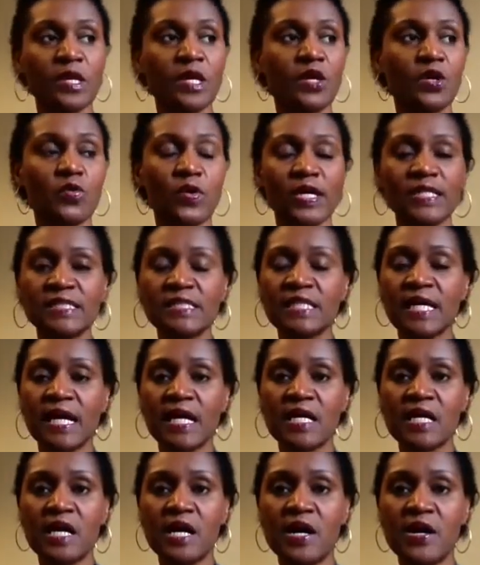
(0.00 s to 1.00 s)

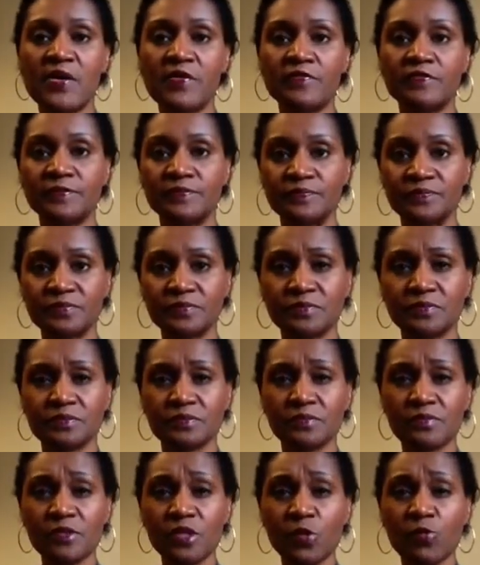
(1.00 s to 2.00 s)
Grants.gov
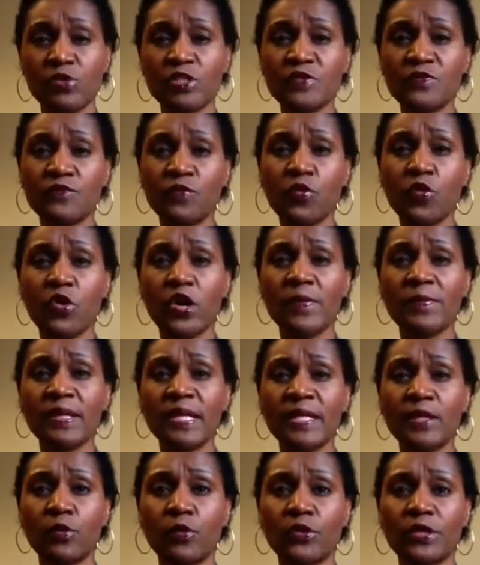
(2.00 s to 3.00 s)
was formed
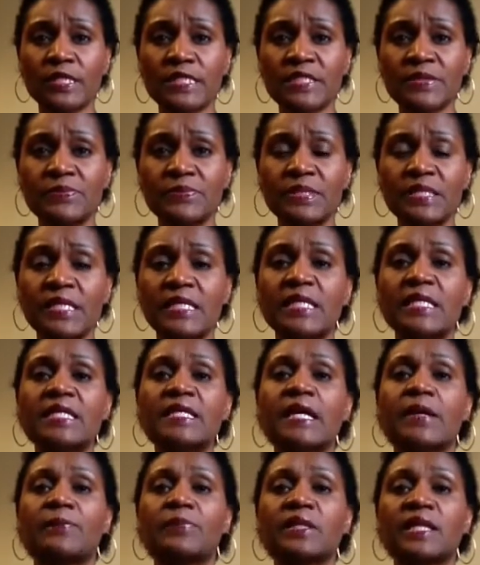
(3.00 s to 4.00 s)
in order to be
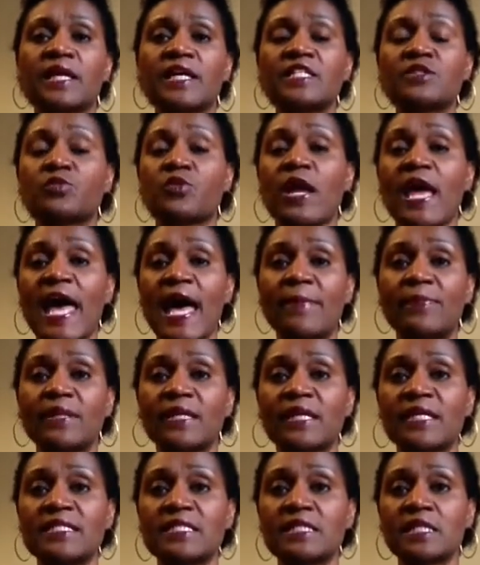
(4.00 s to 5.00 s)
a place where
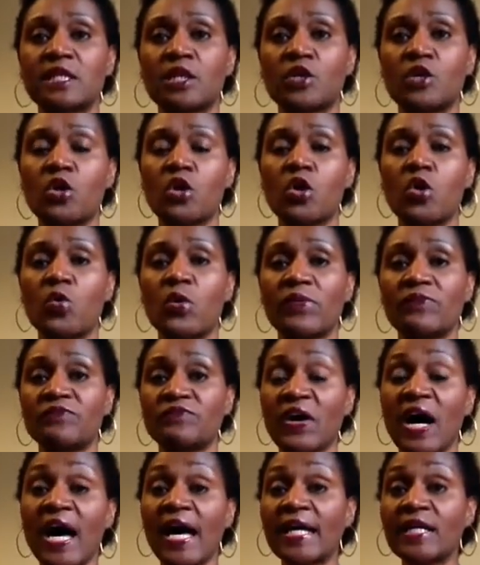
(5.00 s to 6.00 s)
applicants can go
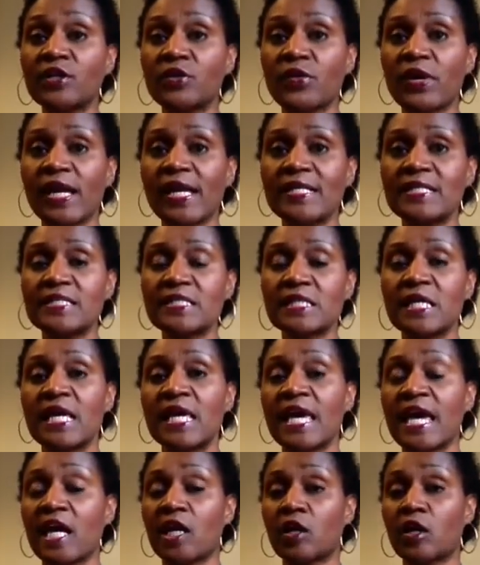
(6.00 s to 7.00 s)
find grants
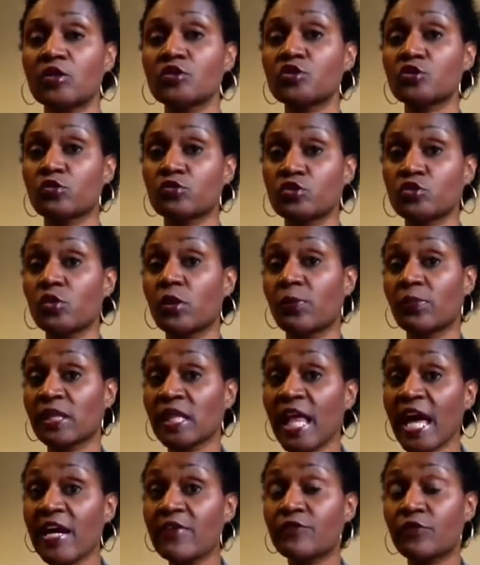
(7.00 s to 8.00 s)
and also to
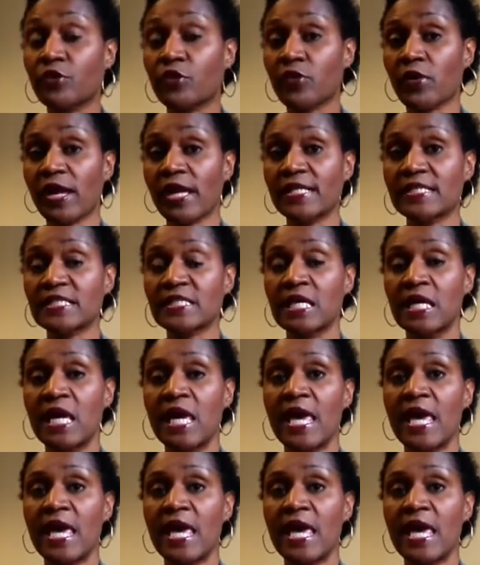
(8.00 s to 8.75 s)
apply for grants.